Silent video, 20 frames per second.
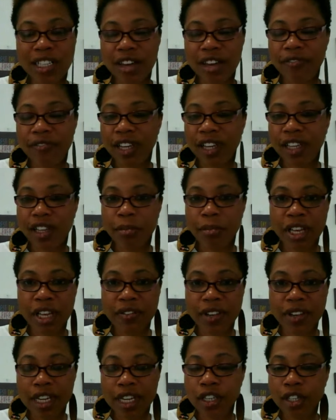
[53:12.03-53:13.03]
definitely
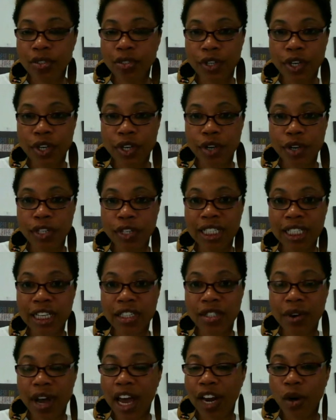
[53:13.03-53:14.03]
believe in industry
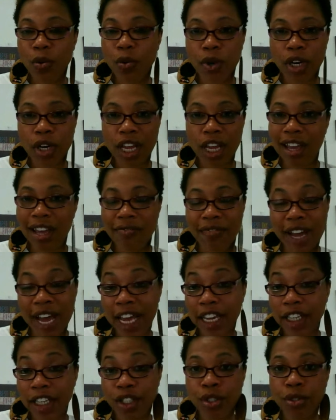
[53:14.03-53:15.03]
courtesy, so I don't want to
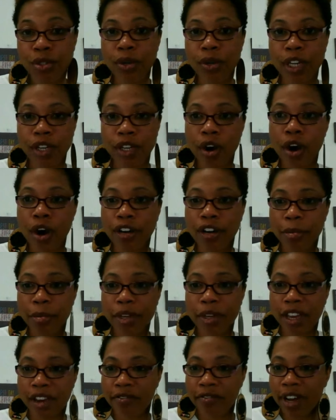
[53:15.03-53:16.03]
advise you, and you're already
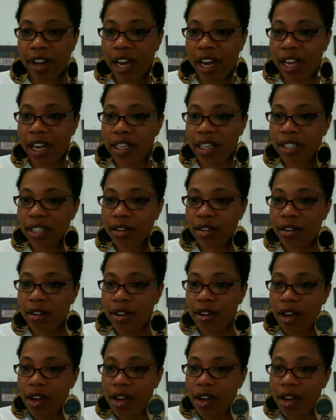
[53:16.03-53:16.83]
being advised.